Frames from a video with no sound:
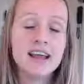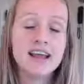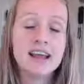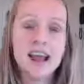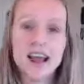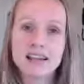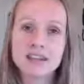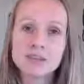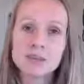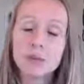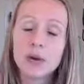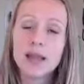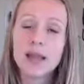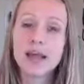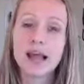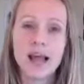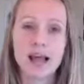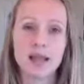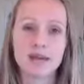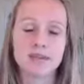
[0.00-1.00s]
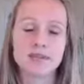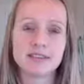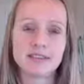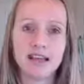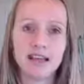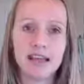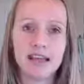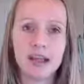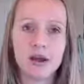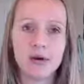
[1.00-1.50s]
Next week, I am
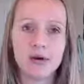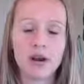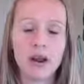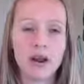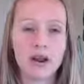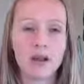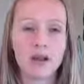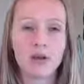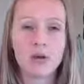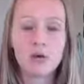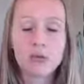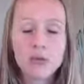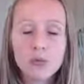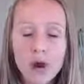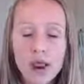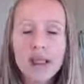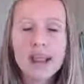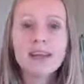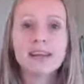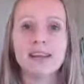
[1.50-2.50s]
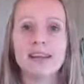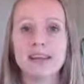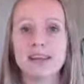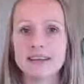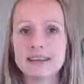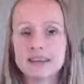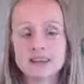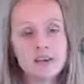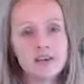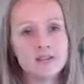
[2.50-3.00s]
sending out a great
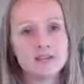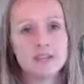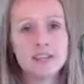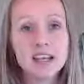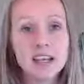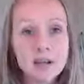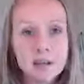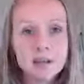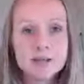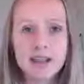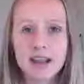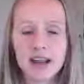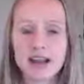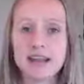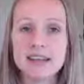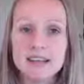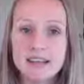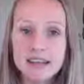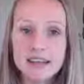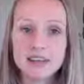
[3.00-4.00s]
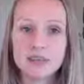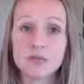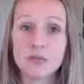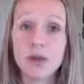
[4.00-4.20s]
list of tips and ideas,